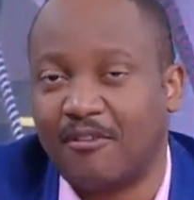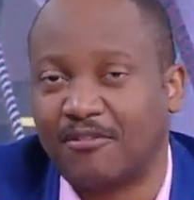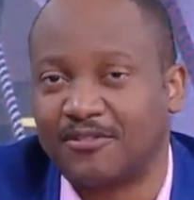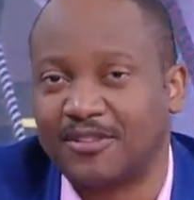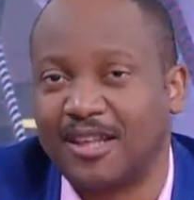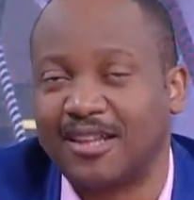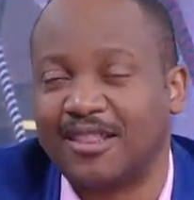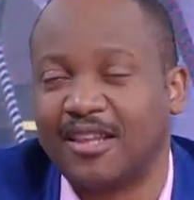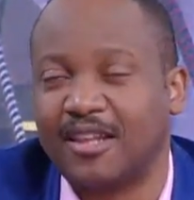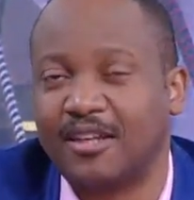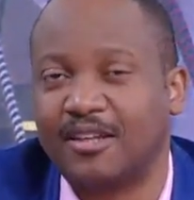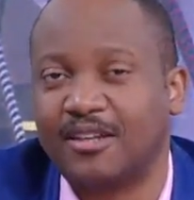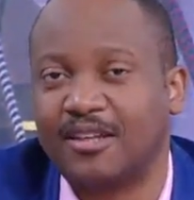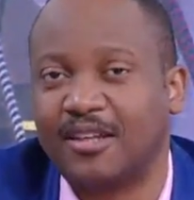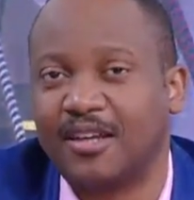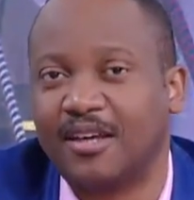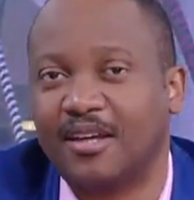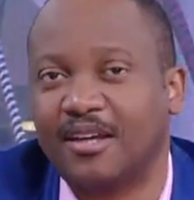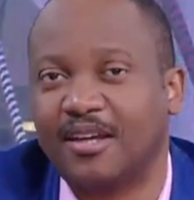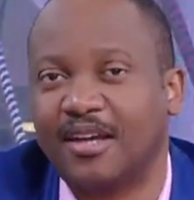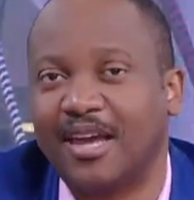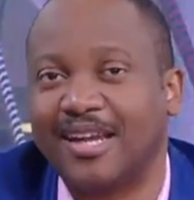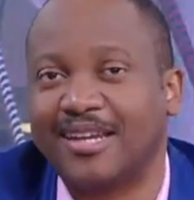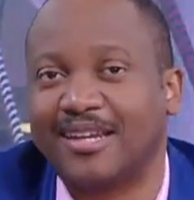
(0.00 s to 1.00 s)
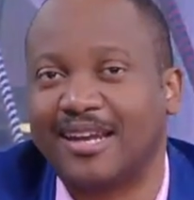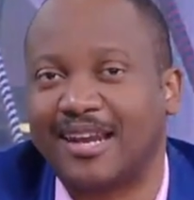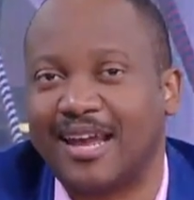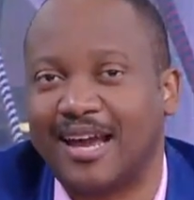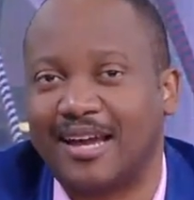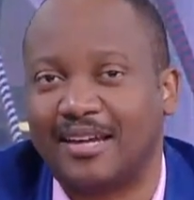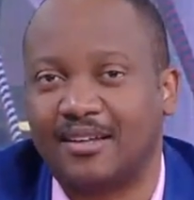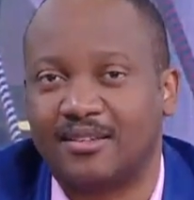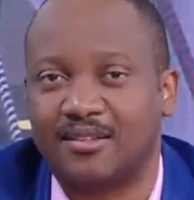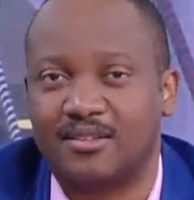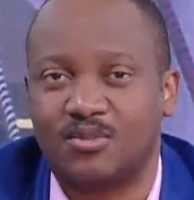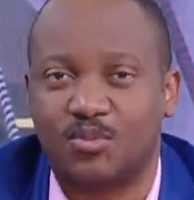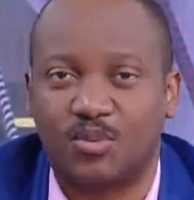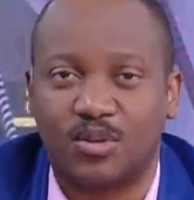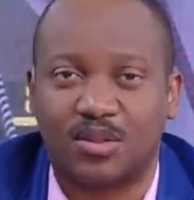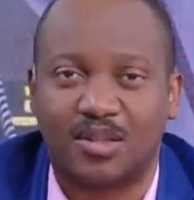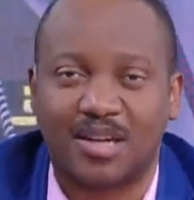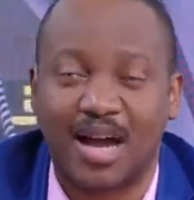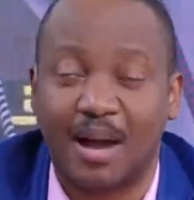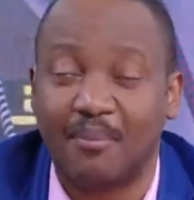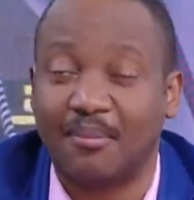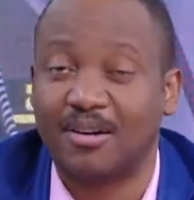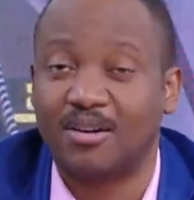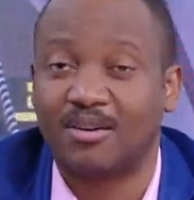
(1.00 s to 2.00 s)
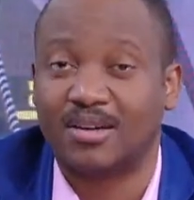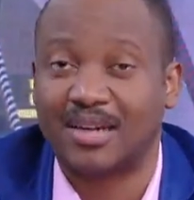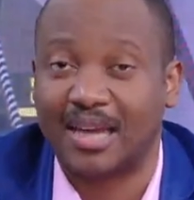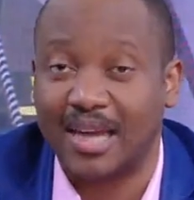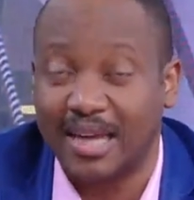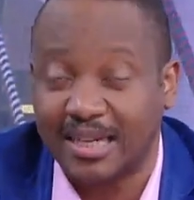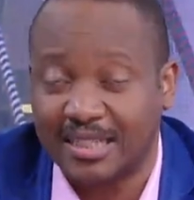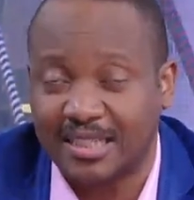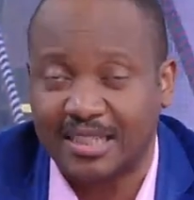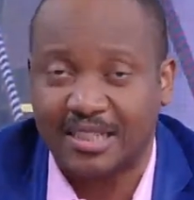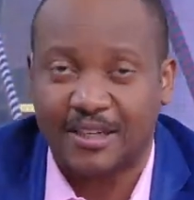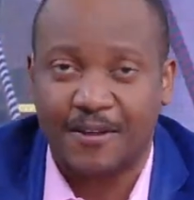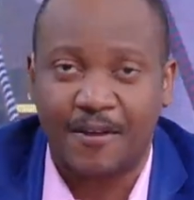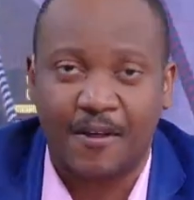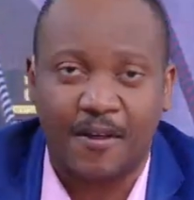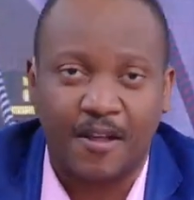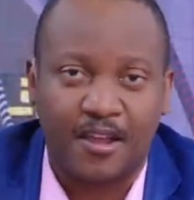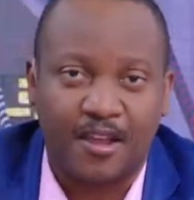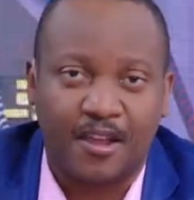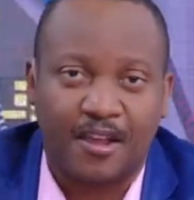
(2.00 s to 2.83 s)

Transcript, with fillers: After the, the, headlines we Come and Ready,